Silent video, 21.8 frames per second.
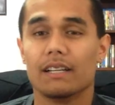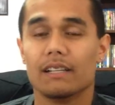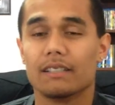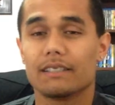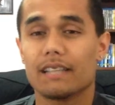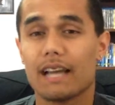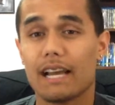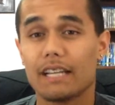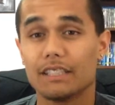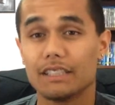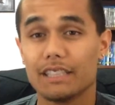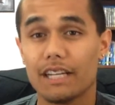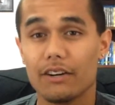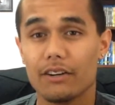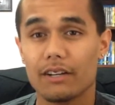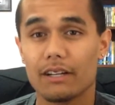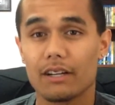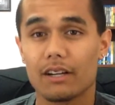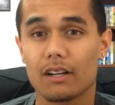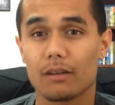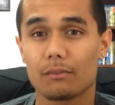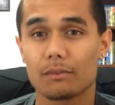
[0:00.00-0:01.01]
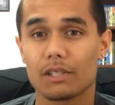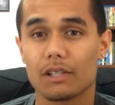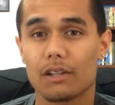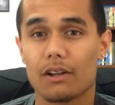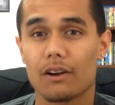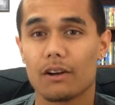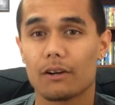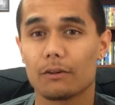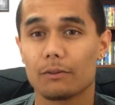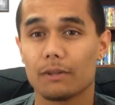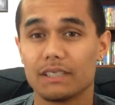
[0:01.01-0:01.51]
Ty Sheridan comes
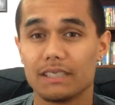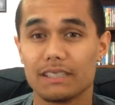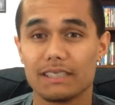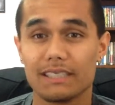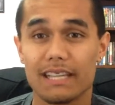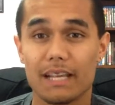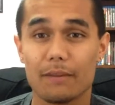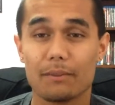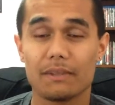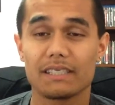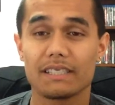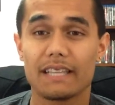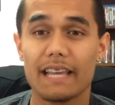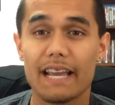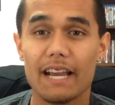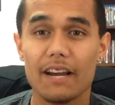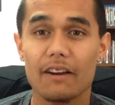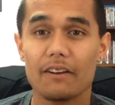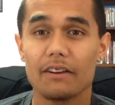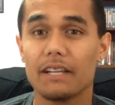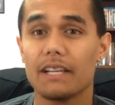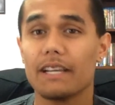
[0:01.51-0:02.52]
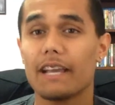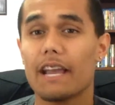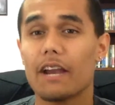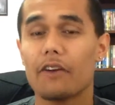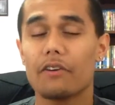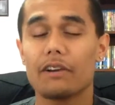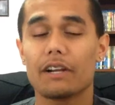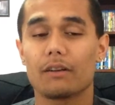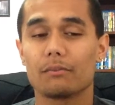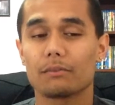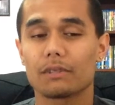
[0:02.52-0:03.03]
along, which his name is Gary.
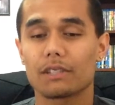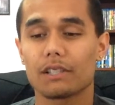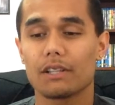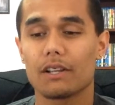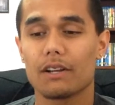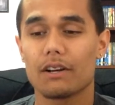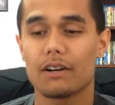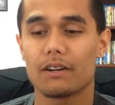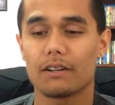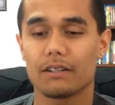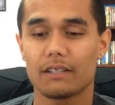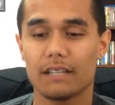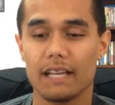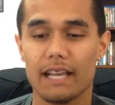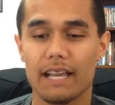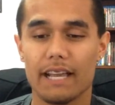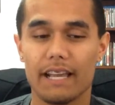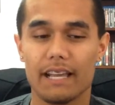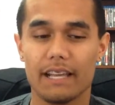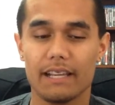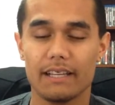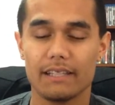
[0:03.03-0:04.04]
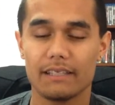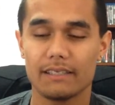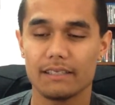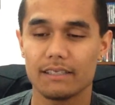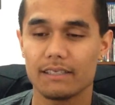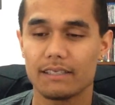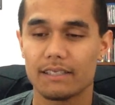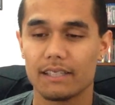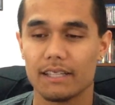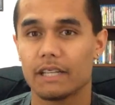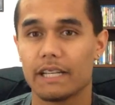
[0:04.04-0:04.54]
Gary comes along
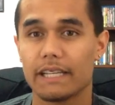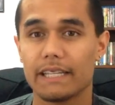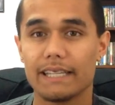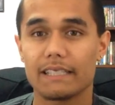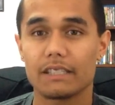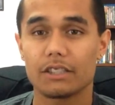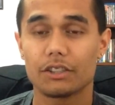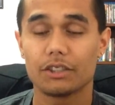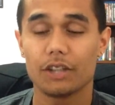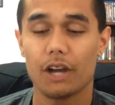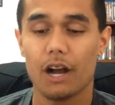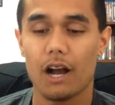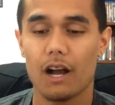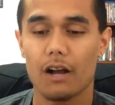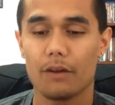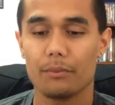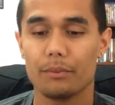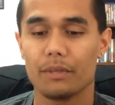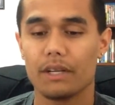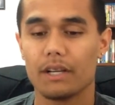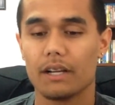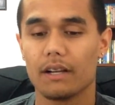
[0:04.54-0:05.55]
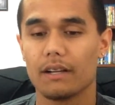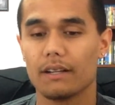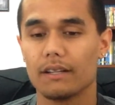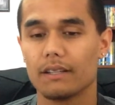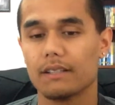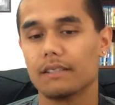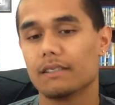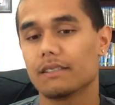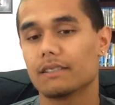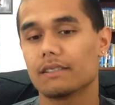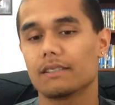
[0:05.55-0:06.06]
and he needs a job
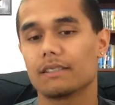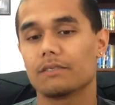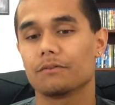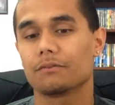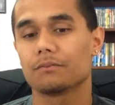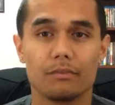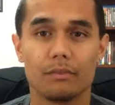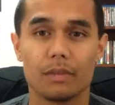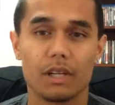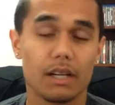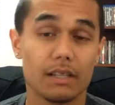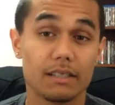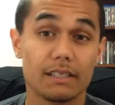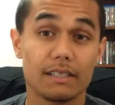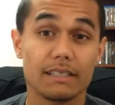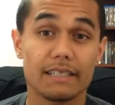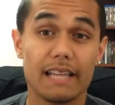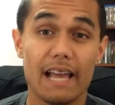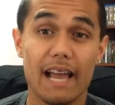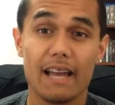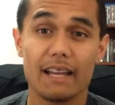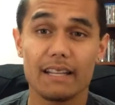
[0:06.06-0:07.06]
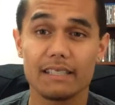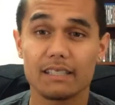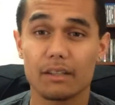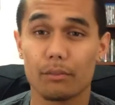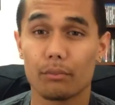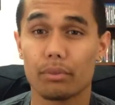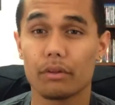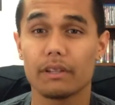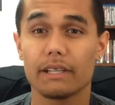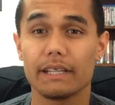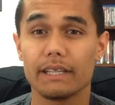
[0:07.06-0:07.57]
because his dad is
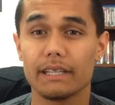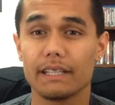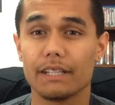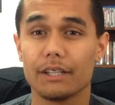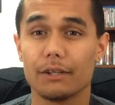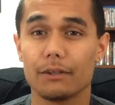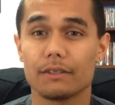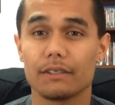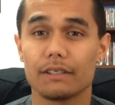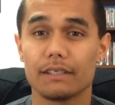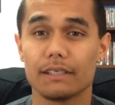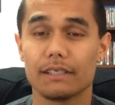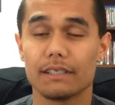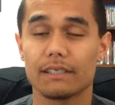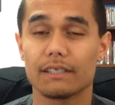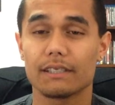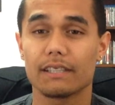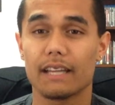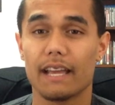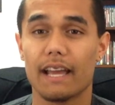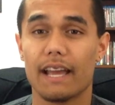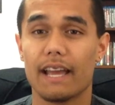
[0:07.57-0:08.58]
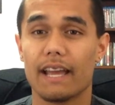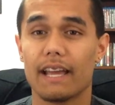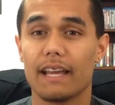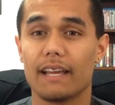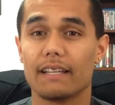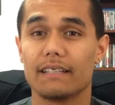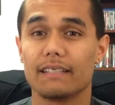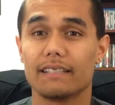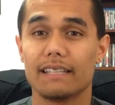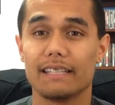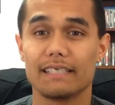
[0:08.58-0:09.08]
completely useless
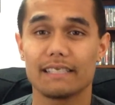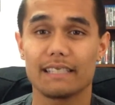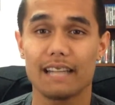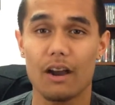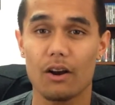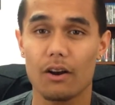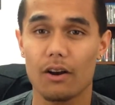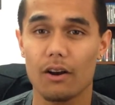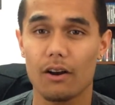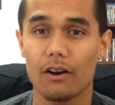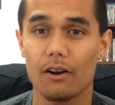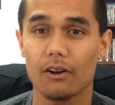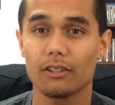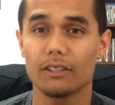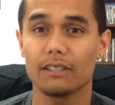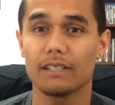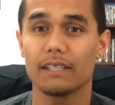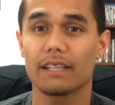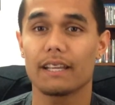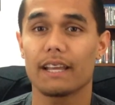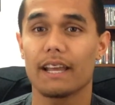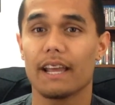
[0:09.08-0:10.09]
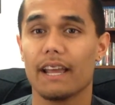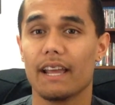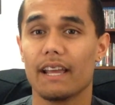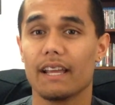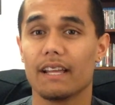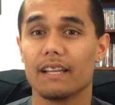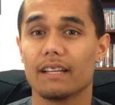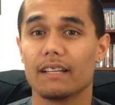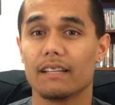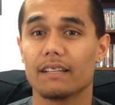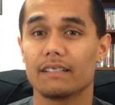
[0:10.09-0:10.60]
and he's an alcoholic,
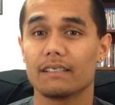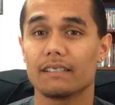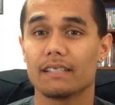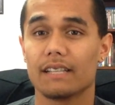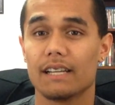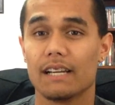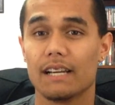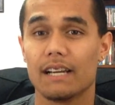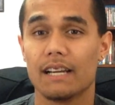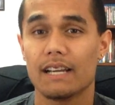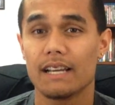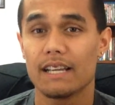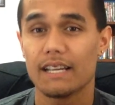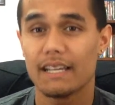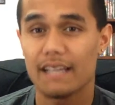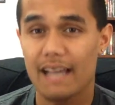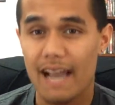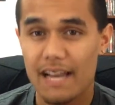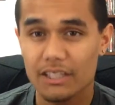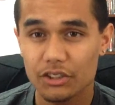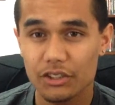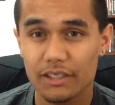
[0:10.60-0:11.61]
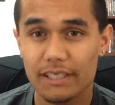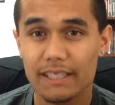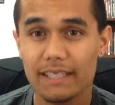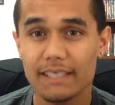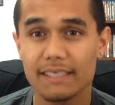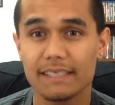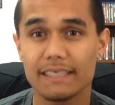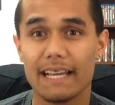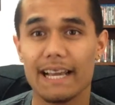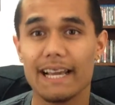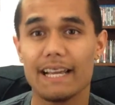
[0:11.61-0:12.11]
and he actually
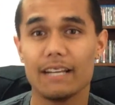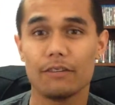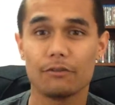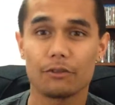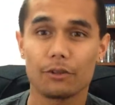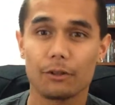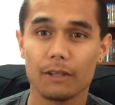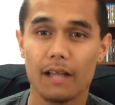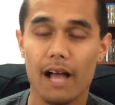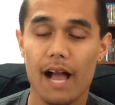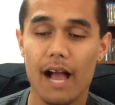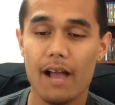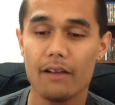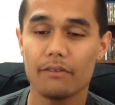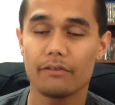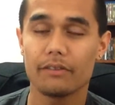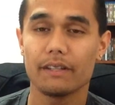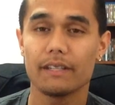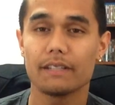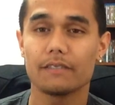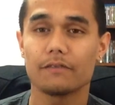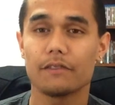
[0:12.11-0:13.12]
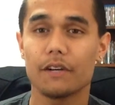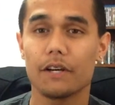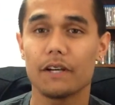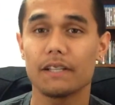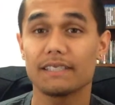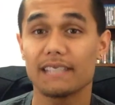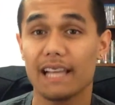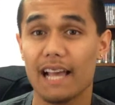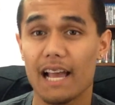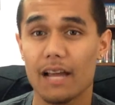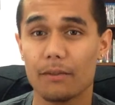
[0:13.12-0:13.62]
is that in real life, and it's very
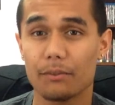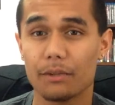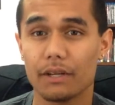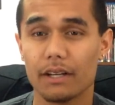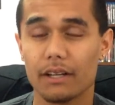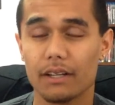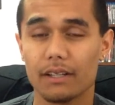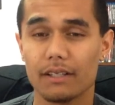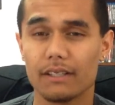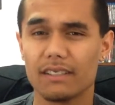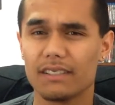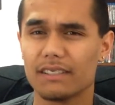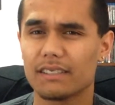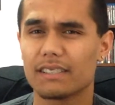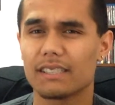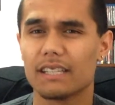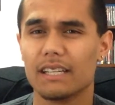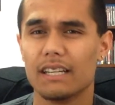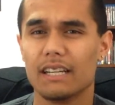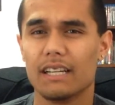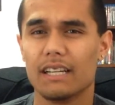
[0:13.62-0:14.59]
sad because